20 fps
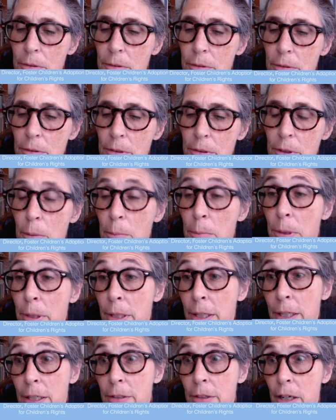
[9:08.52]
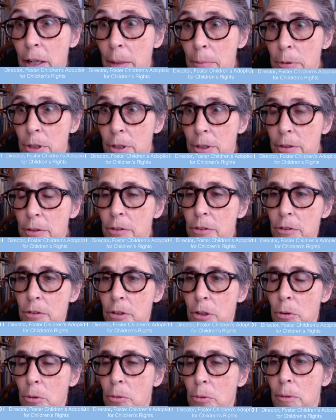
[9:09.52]
completing adoptions.
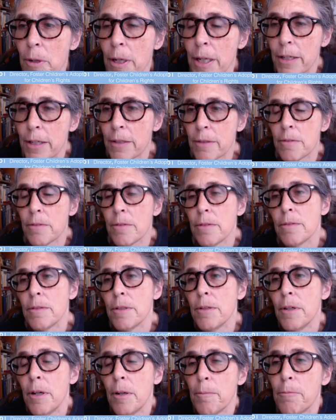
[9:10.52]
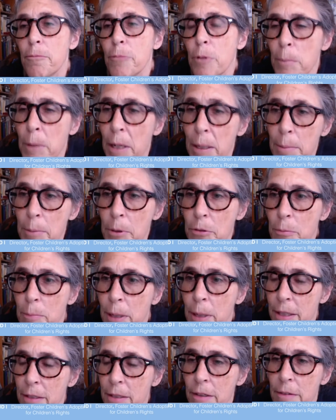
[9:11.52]
So from my
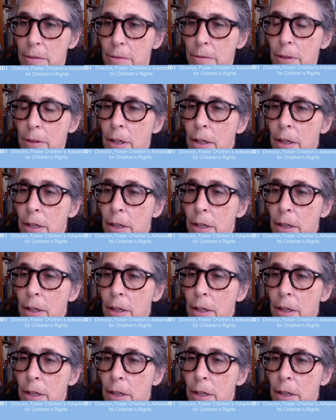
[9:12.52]
perspective,